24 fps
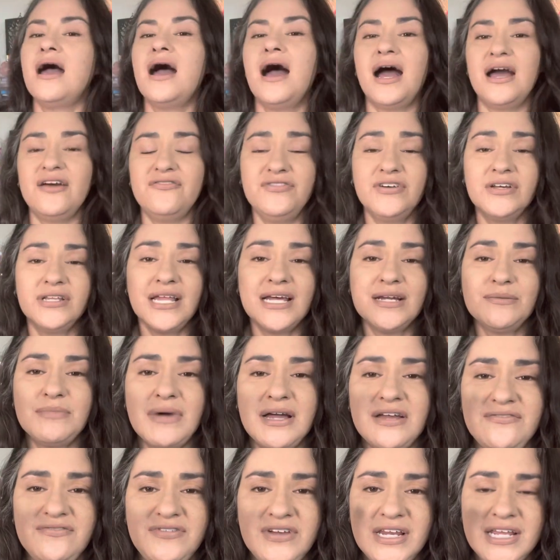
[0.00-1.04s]
I feel like
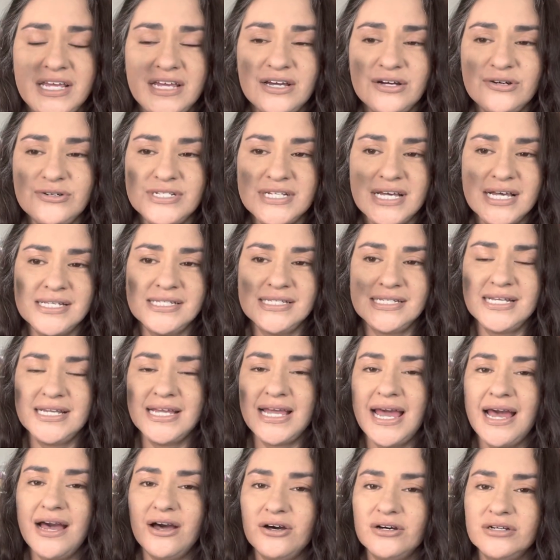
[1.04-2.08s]
my video testing
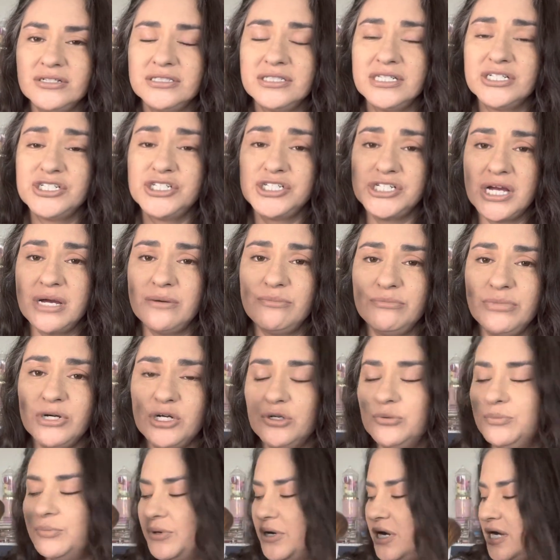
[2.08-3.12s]
out the
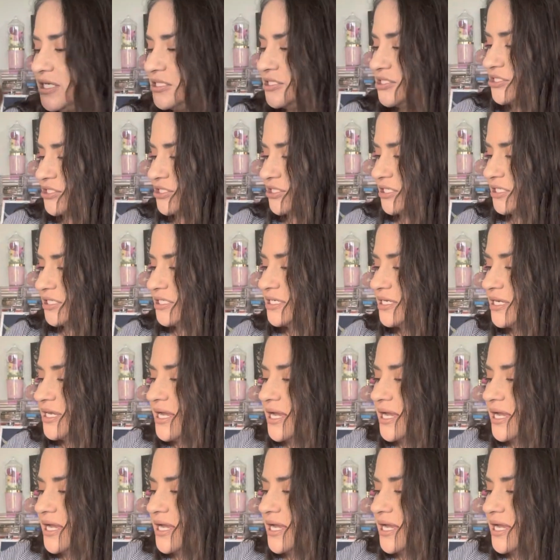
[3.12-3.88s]
Jumbo Bronzer